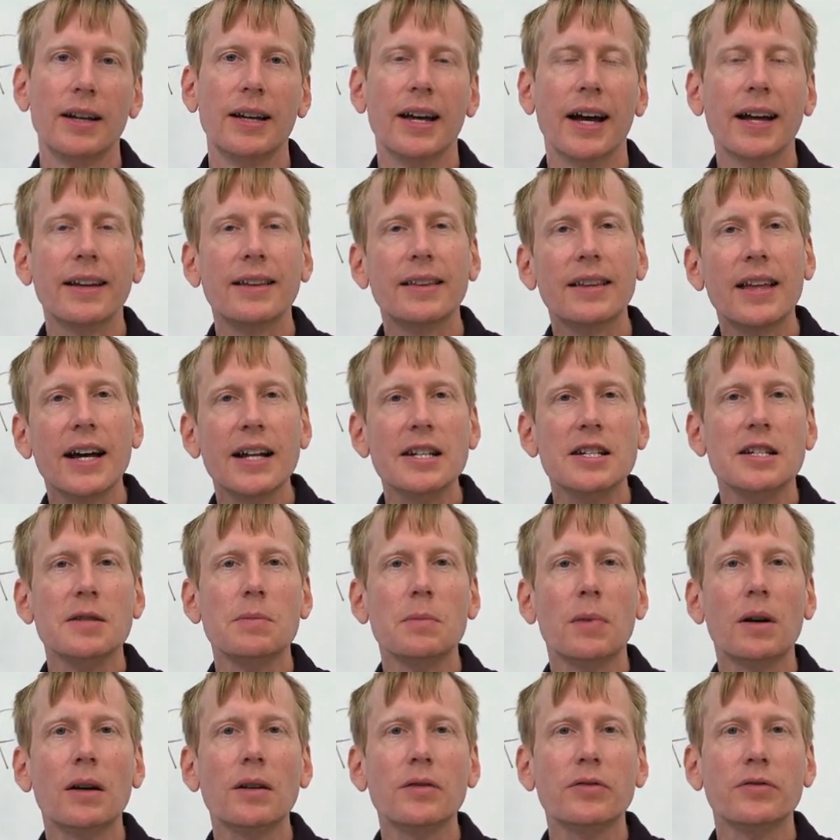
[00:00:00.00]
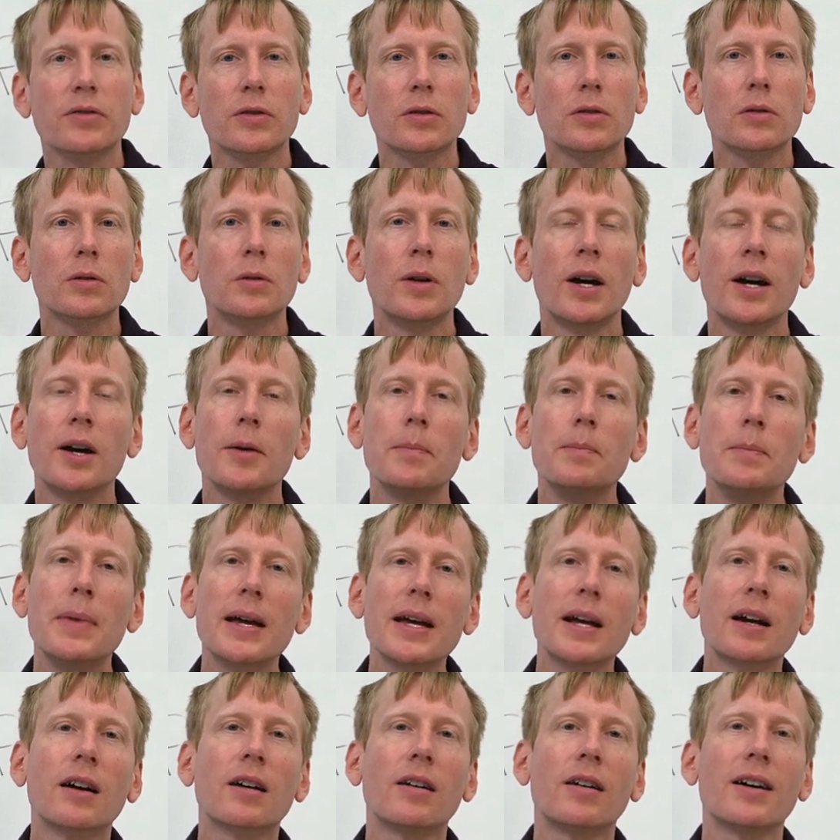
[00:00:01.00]
And that smartphone
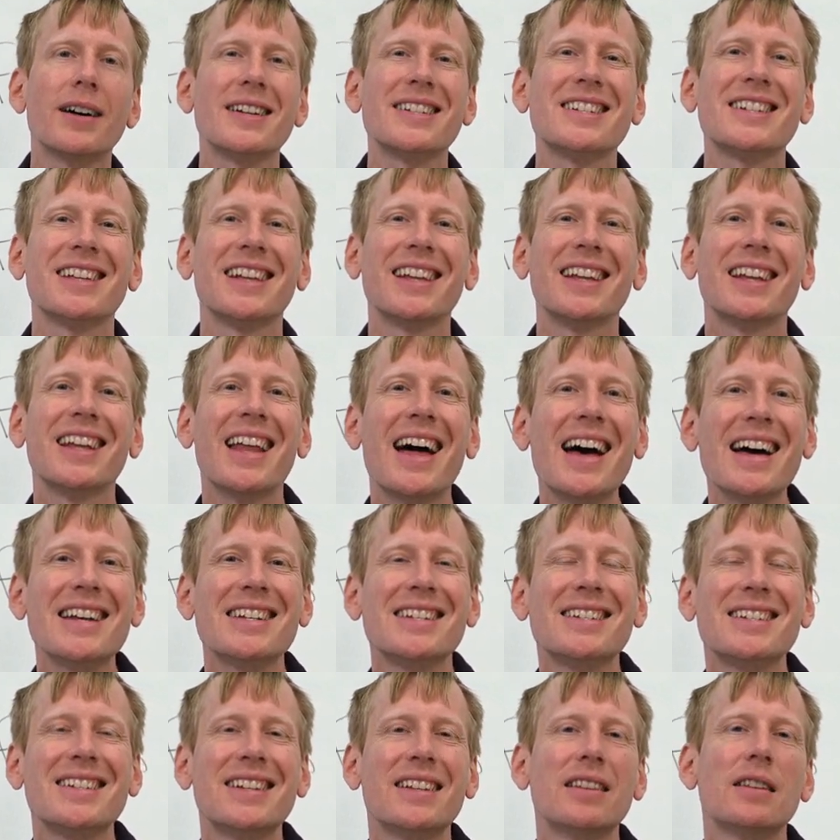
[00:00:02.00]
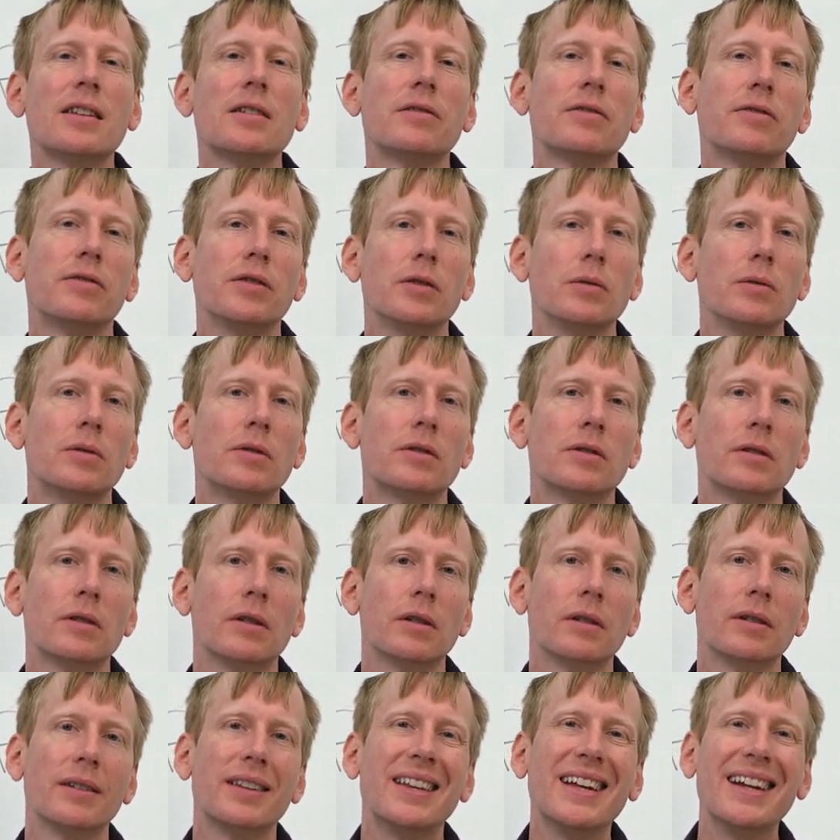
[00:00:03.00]
may cost less in the
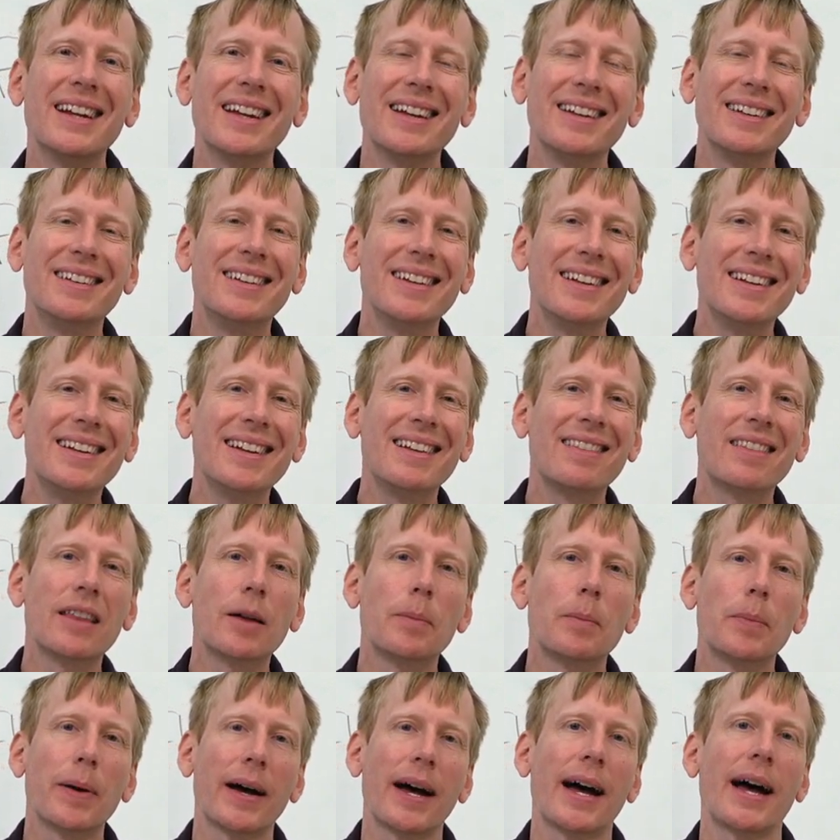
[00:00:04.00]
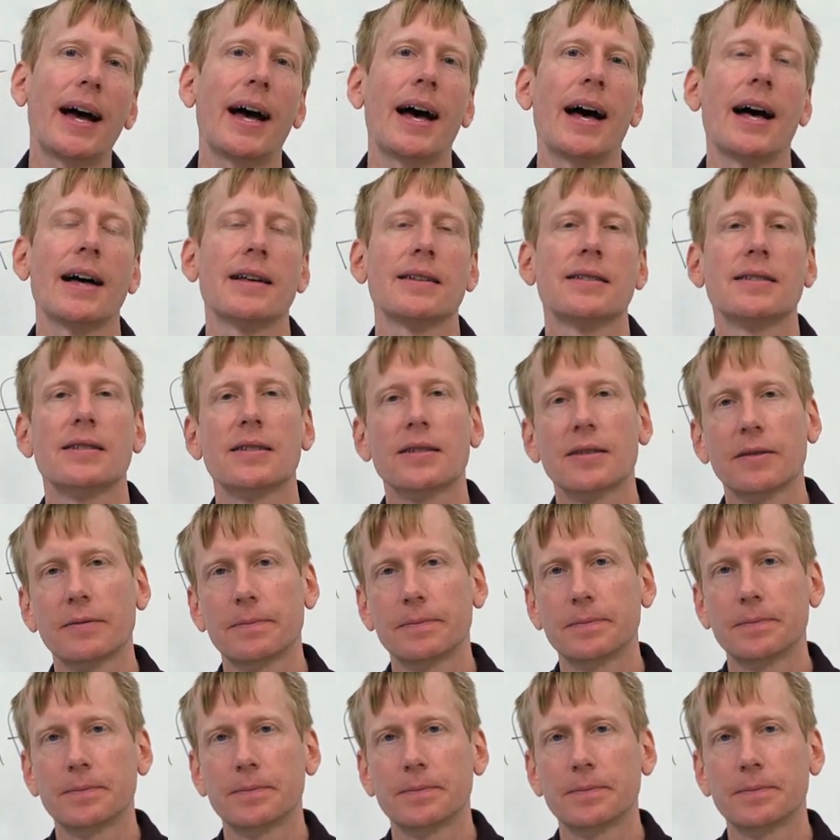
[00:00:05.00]
future than it did in the past.